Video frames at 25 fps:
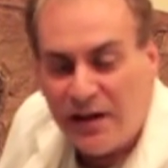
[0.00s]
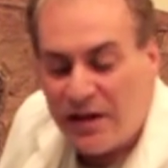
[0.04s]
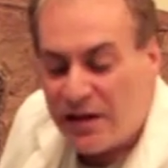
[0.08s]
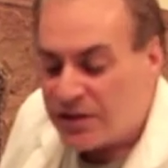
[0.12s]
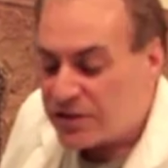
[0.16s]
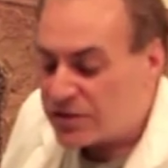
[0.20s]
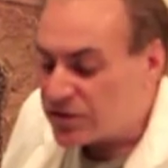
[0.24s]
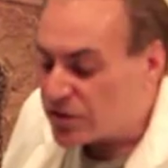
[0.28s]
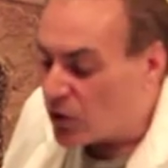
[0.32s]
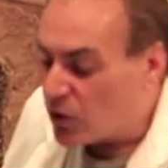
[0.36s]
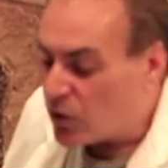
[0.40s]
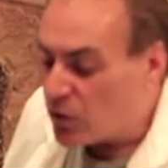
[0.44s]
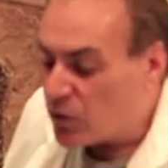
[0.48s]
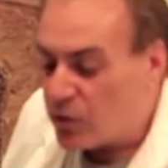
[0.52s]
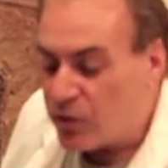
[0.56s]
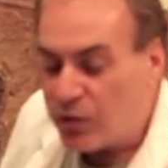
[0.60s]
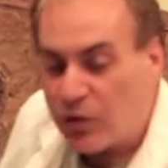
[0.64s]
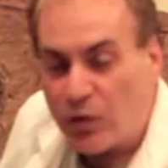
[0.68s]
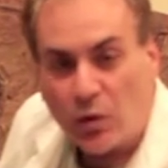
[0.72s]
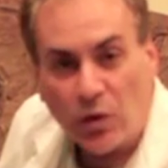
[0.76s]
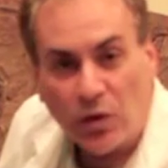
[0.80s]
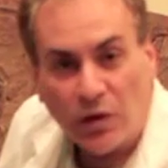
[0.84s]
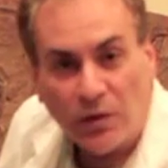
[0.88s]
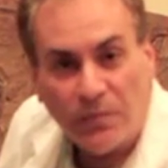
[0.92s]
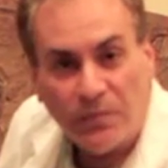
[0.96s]
So
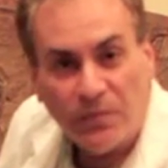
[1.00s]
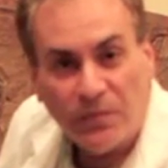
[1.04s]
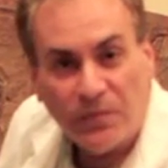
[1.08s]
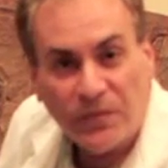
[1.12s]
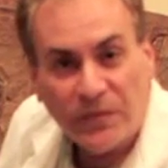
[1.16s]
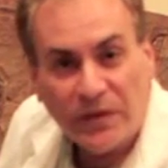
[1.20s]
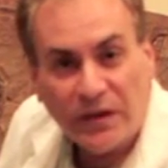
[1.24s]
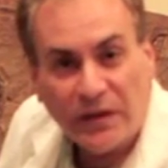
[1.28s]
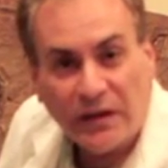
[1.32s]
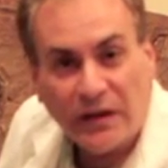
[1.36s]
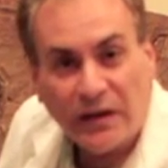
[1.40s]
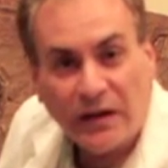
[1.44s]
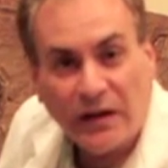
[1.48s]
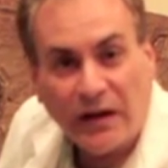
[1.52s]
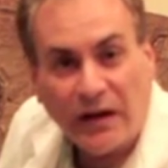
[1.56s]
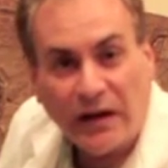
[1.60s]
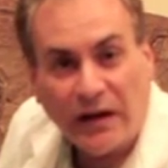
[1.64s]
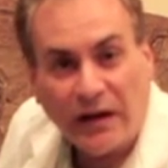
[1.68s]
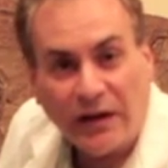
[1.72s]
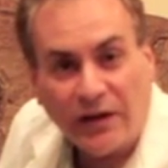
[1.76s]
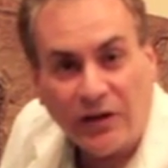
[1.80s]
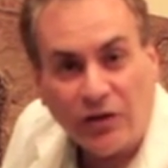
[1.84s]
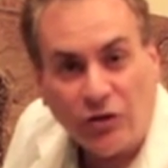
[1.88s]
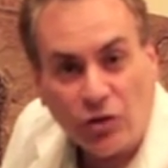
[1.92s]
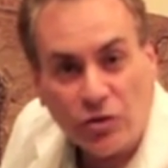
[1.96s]
for
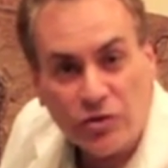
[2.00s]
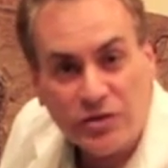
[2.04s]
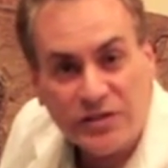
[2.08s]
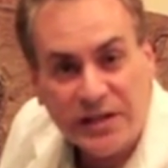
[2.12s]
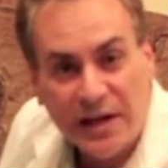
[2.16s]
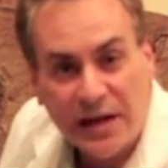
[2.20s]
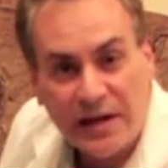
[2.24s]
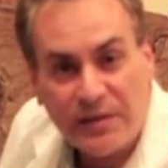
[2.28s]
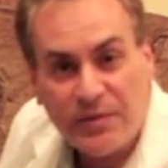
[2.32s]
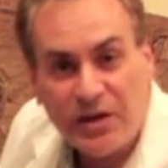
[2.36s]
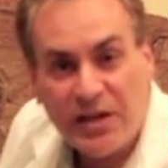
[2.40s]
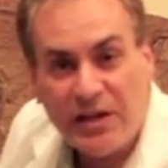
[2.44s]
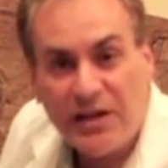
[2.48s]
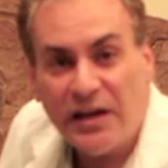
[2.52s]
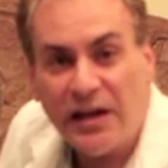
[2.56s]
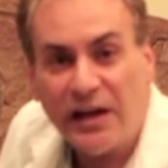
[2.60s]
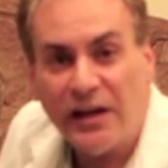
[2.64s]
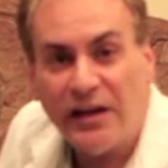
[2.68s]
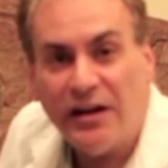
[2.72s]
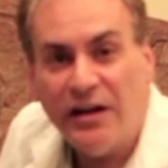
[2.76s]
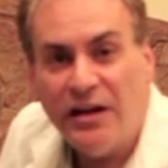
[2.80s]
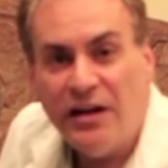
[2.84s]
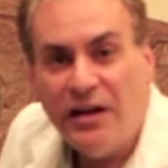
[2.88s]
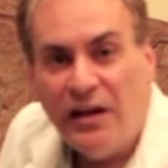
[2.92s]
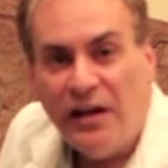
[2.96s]
uh, Nurse Amy
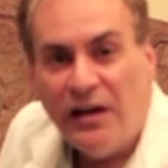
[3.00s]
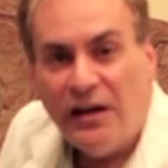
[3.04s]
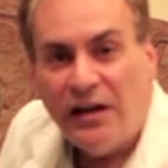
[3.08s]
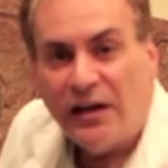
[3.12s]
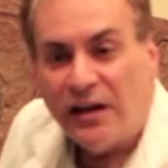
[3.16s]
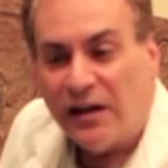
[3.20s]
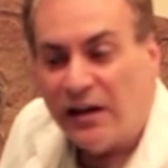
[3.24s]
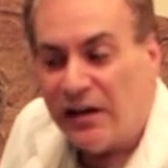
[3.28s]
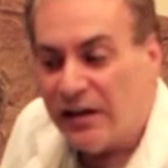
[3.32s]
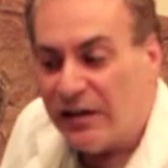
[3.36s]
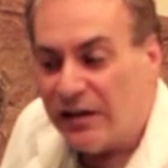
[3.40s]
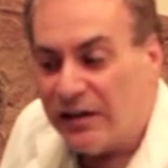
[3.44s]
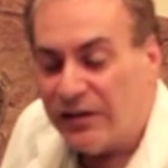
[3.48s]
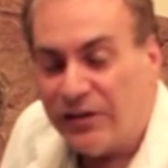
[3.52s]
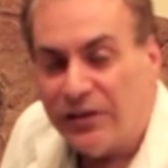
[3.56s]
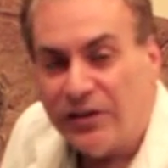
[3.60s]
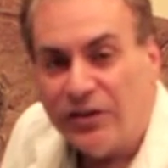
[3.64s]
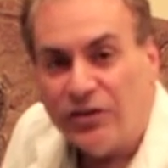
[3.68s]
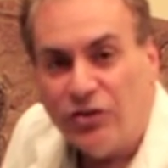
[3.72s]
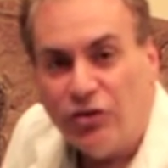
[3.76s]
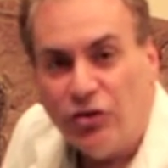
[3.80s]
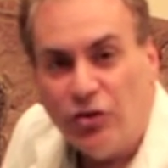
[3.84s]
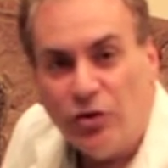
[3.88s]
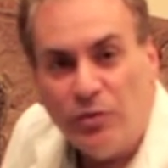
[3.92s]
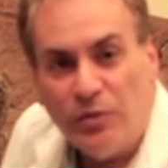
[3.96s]
and uh, the
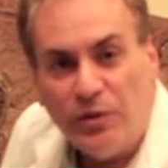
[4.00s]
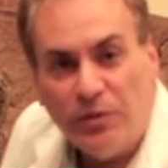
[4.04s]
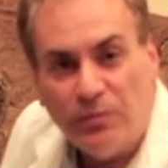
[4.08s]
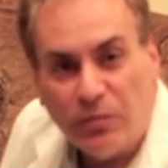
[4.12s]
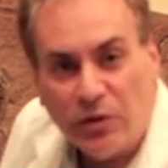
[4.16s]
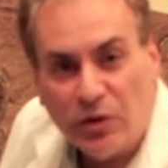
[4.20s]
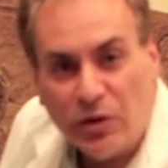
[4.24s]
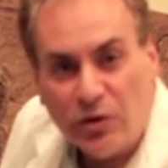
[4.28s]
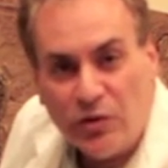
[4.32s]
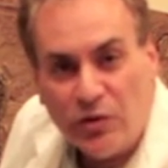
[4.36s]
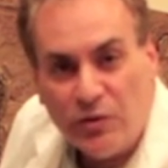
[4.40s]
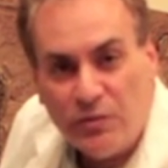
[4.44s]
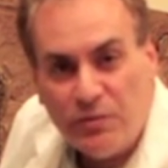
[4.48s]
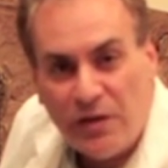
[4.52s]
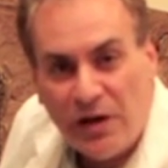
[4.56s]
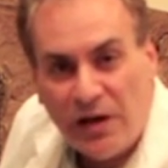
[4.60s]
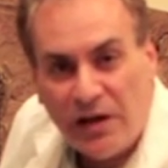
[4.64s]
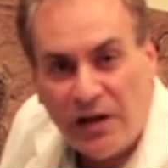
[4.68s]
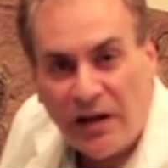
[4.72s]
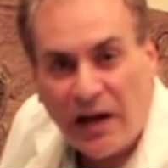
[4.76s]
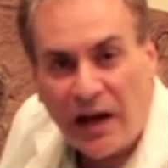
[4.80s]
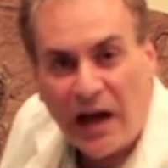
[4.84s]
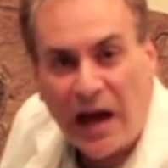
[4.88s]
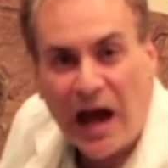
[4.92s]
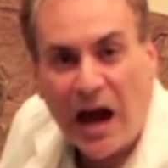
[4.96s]
Doom and Bloom
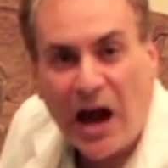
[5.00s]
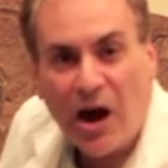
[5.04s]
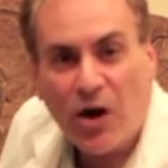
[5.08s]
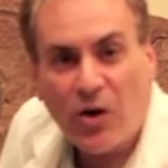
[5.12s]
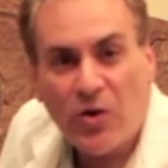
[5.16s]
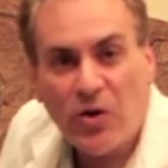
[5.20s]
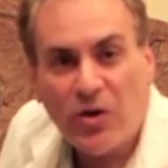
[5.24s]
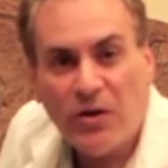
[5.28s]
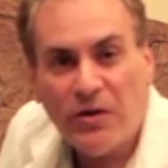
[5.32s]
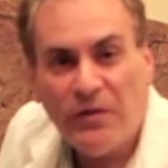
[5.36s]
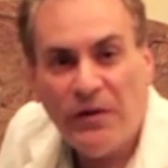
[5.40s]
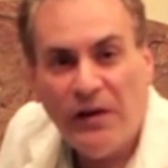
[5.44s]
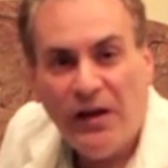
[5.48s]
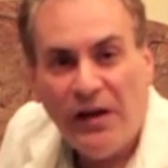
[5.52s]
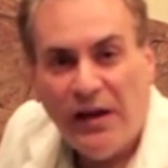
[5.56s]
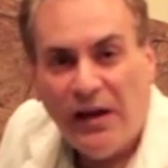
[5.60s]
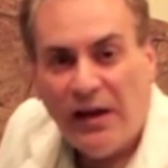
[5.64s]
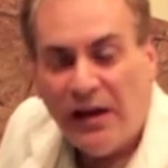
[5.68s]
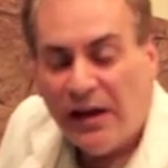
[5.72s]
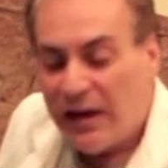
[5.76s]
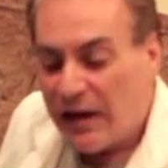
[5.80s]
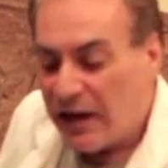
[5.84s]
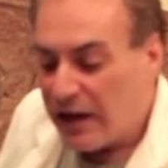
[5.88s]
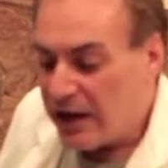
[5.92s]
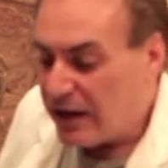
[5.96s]
Hour
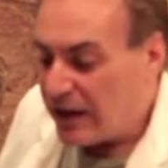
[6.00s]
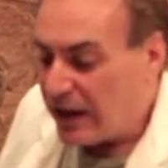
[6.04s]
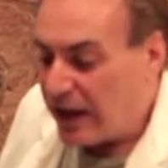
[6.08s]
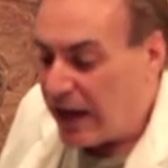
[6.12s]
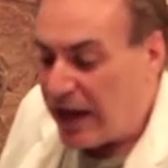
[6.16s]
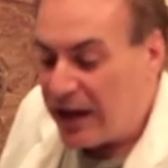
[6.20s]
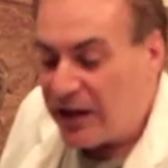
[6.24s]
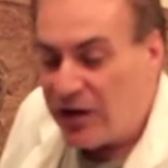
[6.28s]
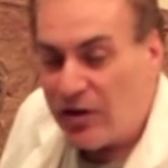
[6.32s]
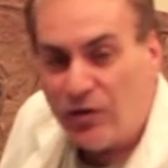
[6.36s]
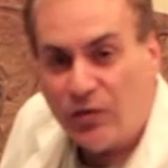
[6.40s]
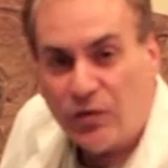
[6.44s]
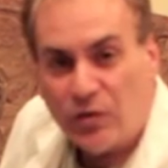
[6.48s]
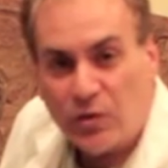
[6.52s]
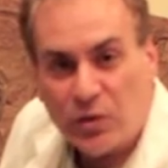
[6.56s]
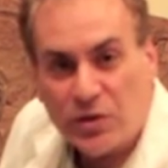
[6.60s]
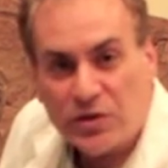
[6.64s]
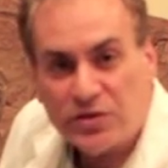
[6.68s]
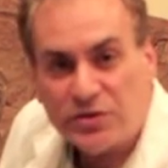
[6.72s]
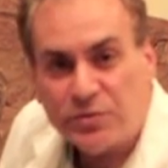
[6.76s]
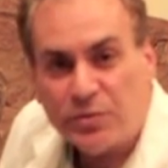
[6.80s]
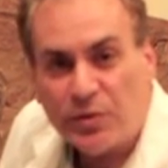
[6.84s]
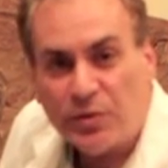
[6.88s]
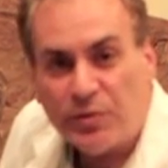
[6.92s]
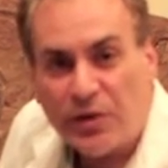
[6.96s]
uh, and of
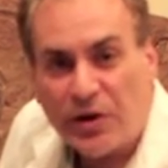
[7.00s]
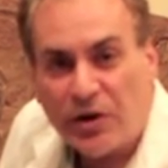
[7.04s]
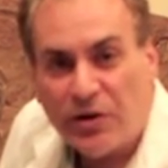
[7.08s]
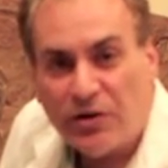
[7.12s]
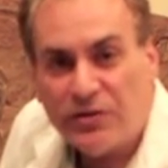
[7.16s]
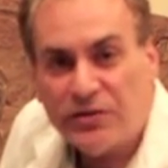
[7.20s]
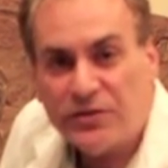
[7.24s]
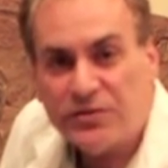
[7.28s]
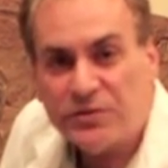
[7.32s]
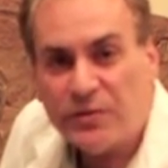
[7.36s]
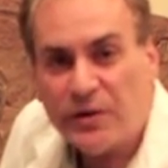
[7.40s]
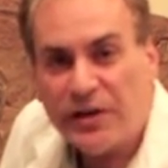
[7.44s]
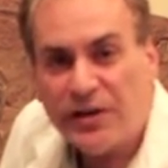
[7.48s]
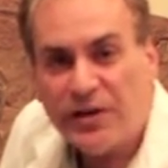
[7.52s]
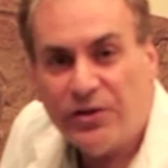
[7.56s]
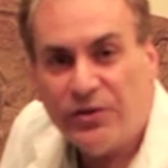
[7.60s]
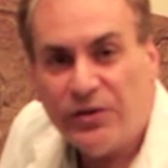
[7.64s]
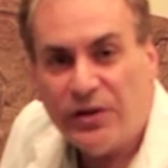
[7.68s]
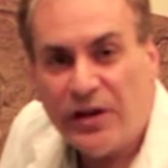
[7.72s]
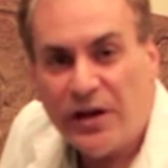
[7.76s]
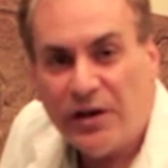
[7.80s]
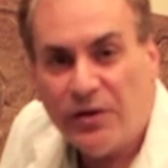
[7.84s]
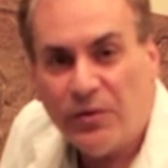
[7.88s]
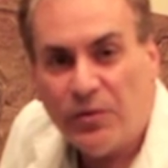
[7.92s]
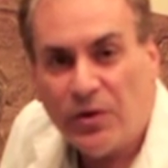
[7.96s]
course the Preparedness Radio
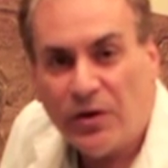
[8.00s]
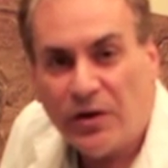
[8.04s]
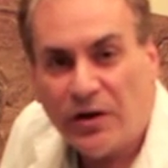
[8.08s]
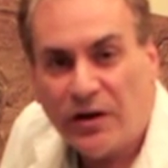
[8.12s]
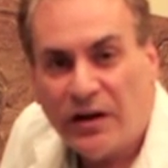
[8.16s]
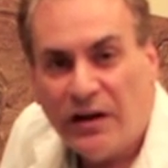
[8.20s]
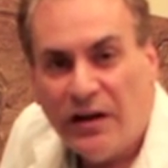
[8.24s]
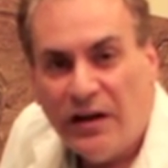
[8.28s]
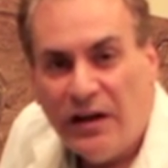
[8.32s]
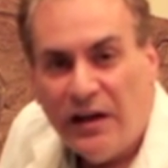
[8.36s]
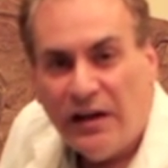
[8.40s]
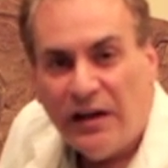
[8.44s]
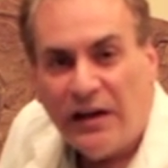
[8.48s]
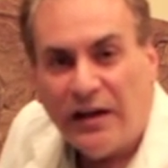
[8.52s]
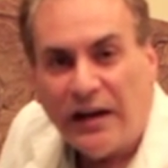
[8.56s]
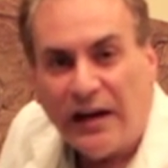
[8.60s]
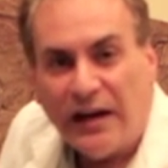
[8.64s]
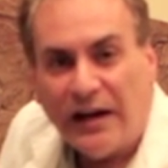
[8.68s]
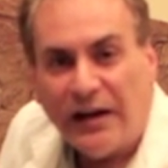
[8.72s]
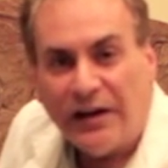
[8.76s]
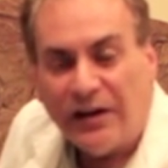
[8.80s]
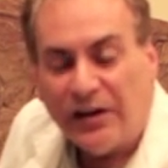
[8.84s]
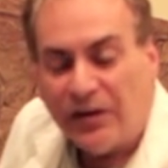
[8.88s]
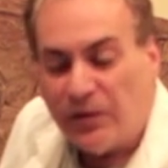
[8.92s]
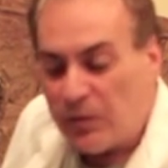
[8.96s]
Network,
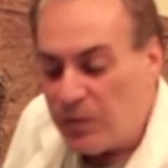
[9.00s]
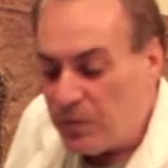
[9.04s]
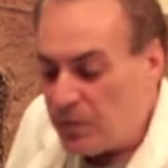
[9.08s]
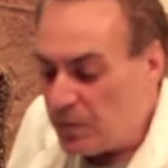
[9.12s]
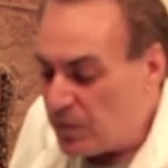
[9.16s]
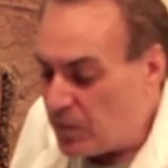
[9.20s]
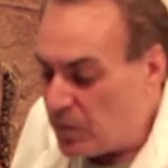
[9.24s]
uh,